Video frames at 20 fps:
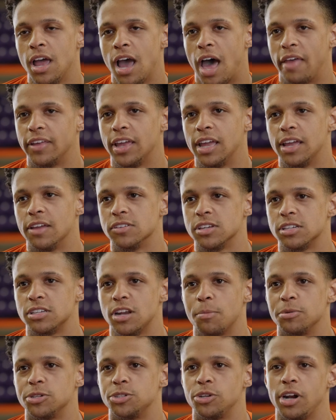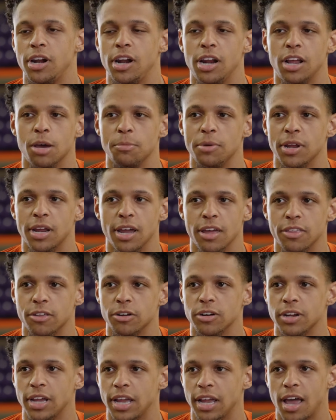I think it gives us an opportunity to come
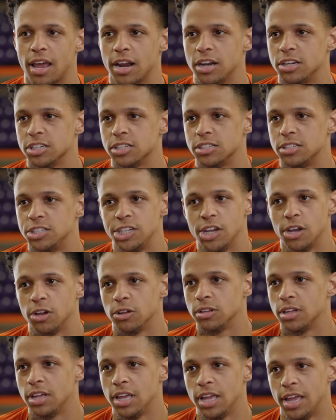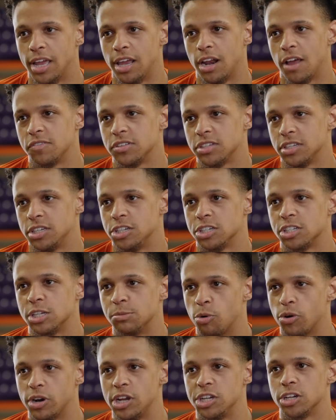together and kind of just gel and obviously just
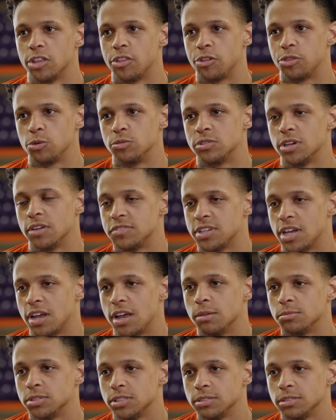support each other through tough times.